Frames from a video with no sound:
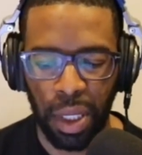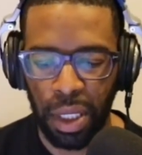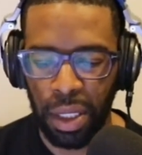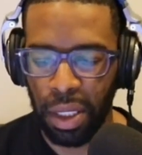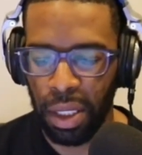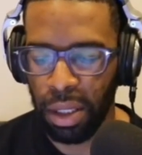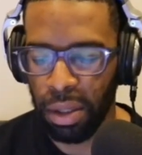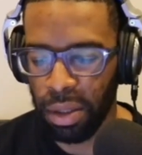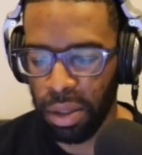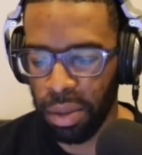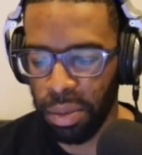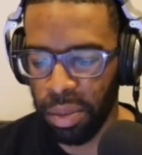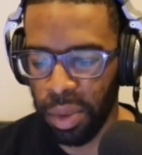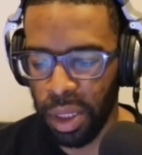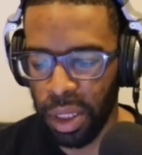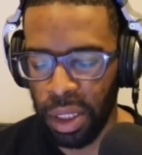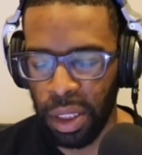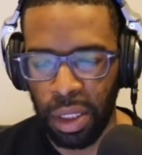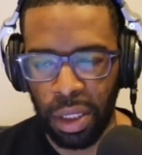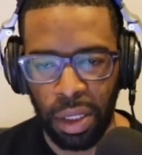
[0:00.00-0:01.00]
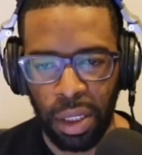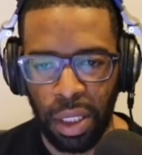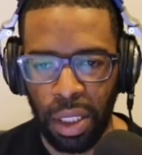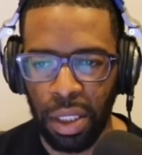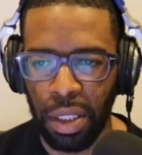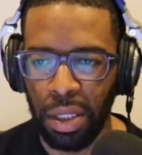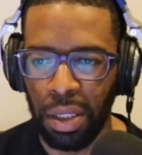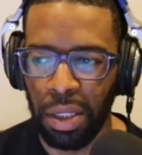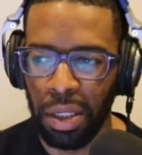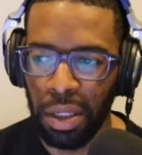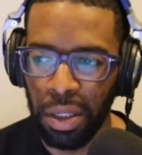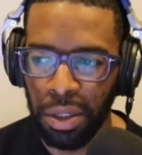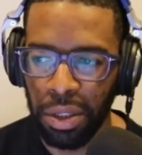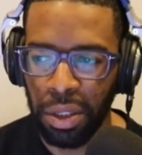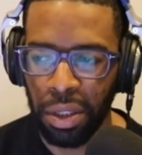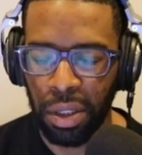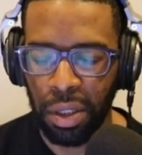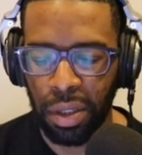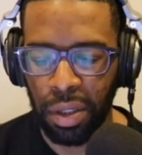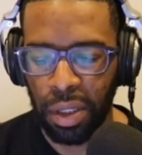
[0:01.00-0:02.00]
eventually I got help
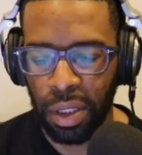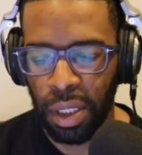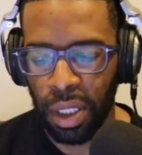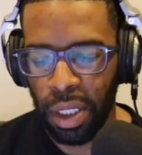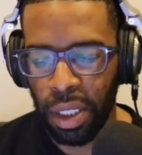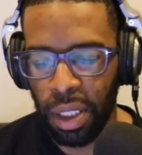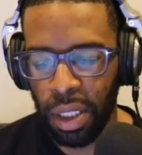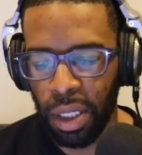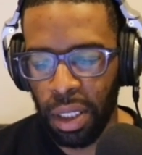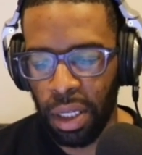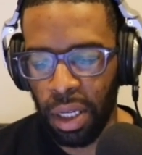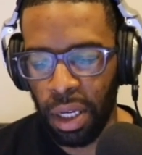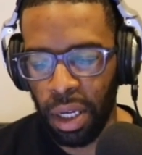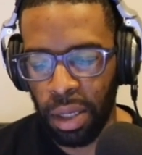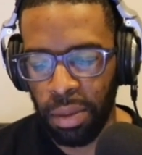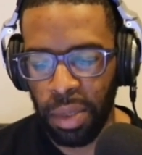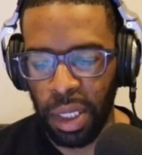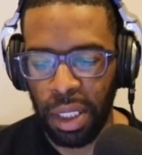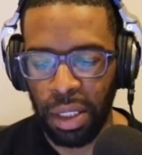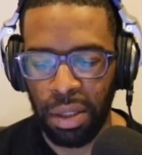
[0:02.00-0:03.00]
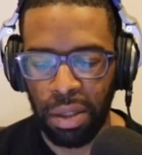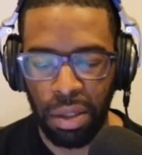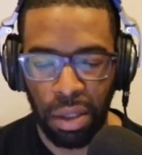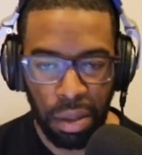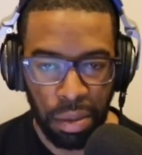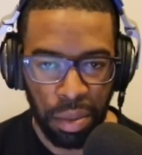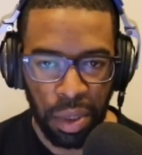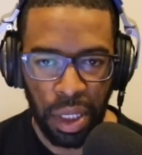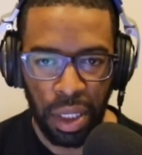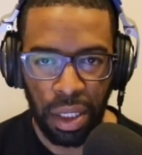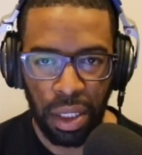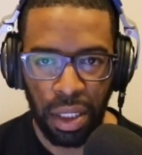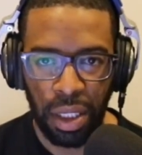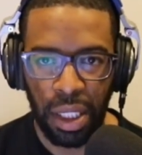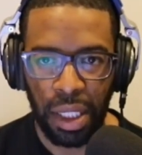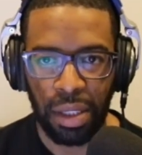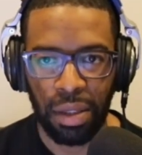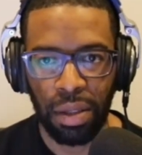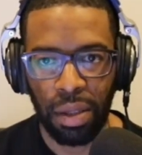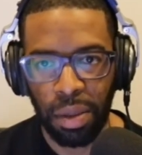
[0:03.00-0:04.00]
to overcome
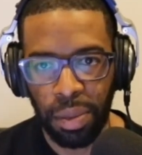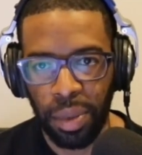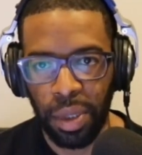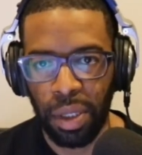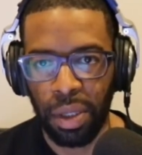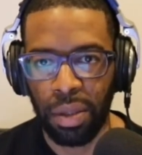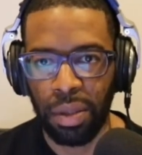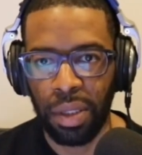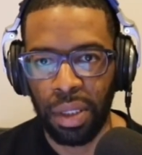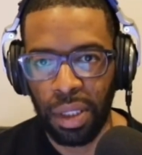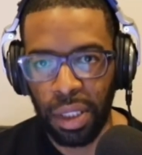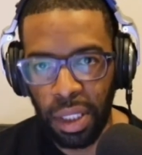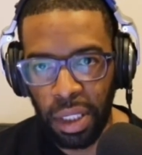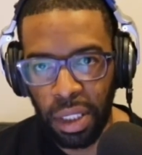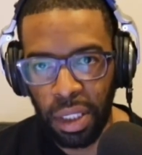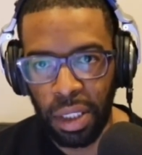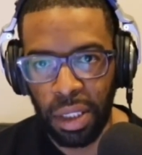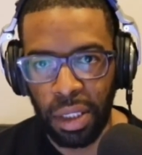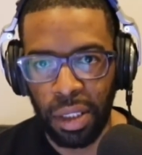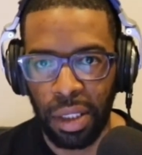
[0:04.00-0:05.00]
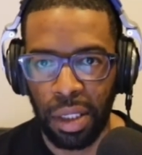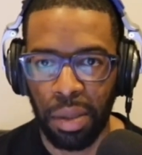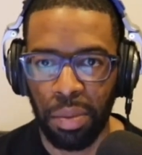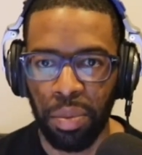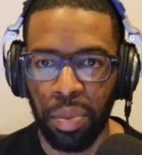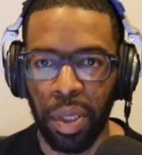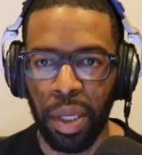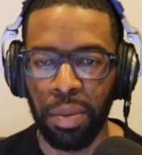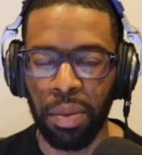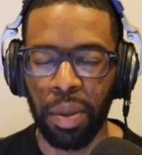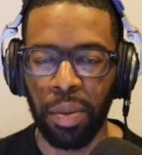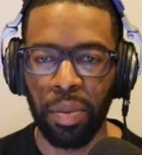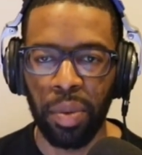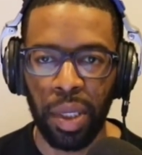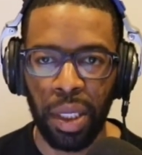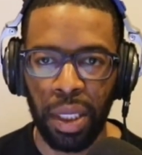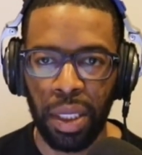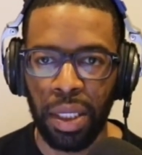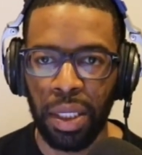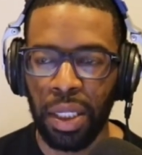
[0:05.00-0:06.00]
my learning disability, which was
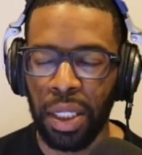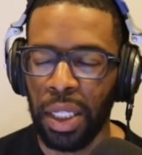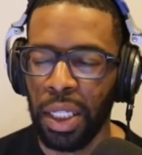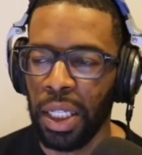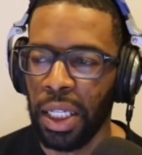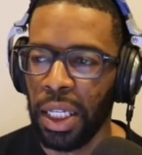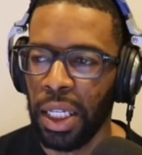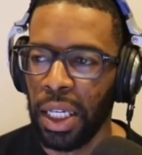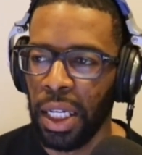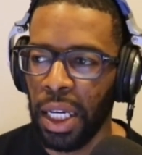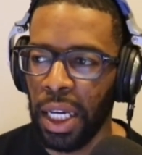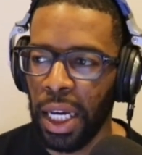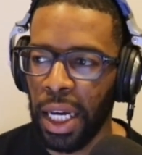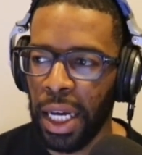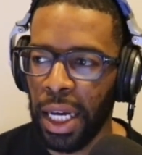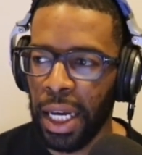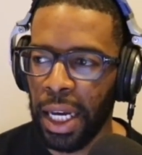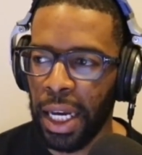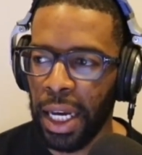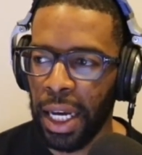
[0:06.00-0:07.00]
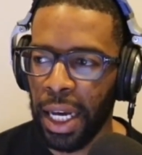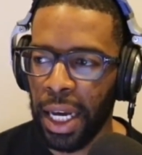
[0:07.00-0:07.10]
dyslexia. They put